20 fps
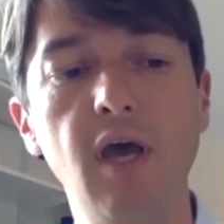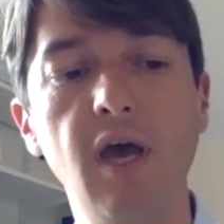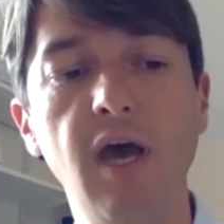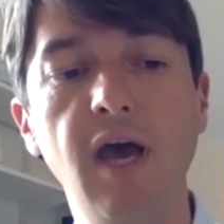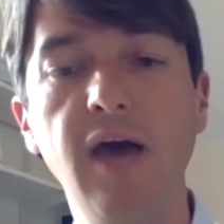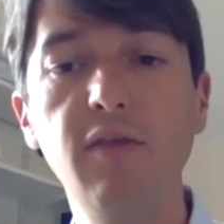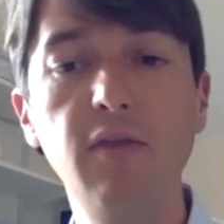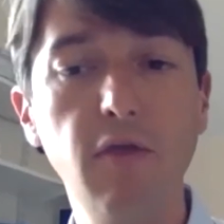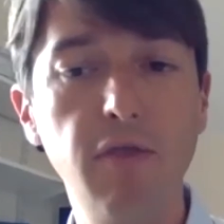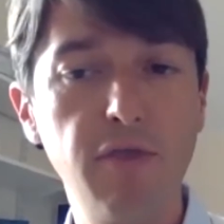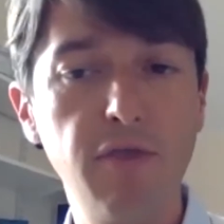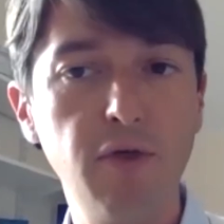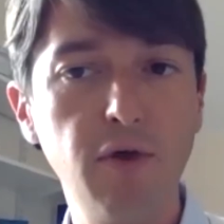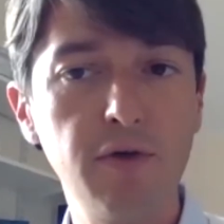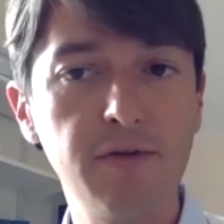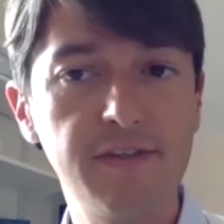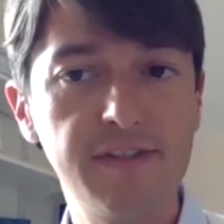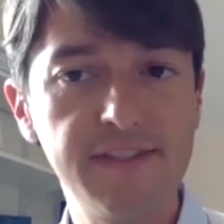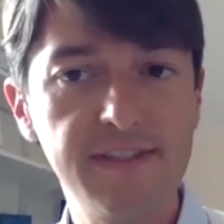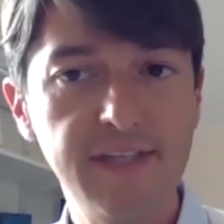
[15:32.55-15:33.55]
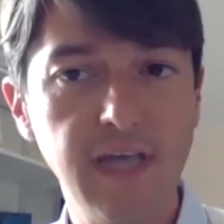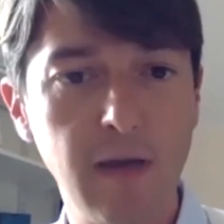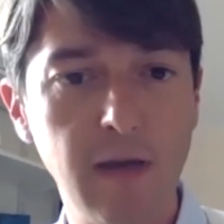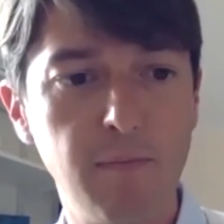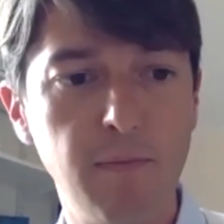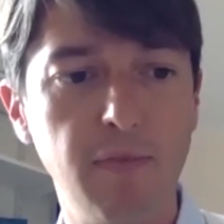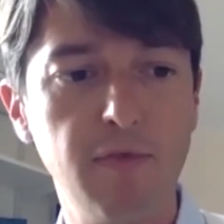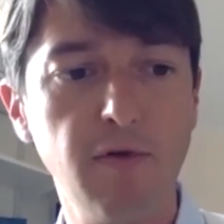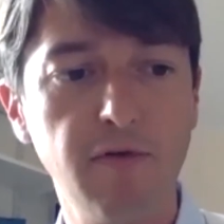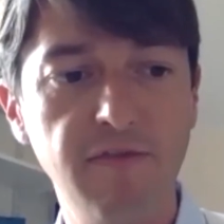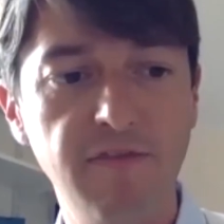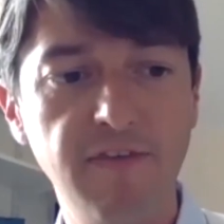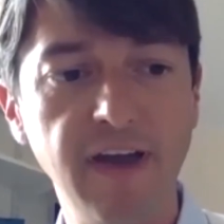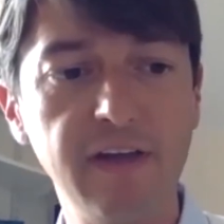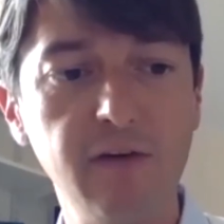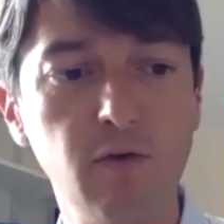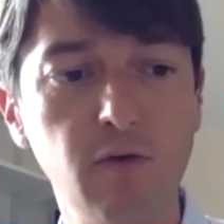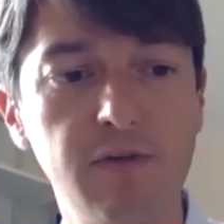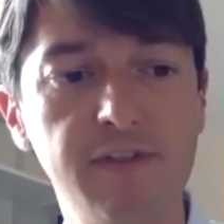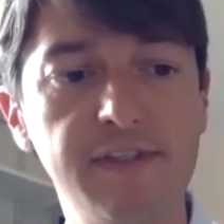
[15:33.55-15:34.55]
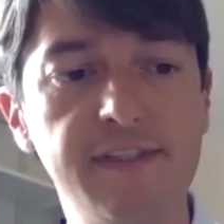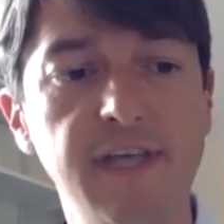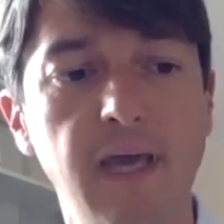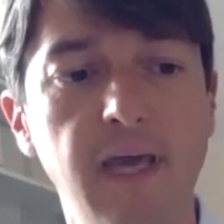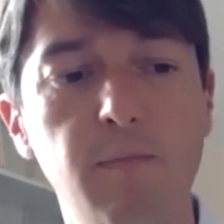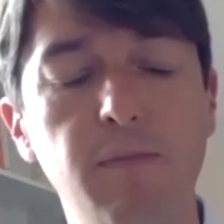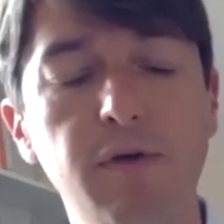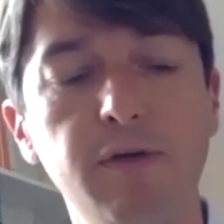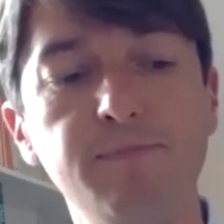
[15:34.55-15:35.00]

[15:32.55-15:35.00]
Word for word: And the third step, the final step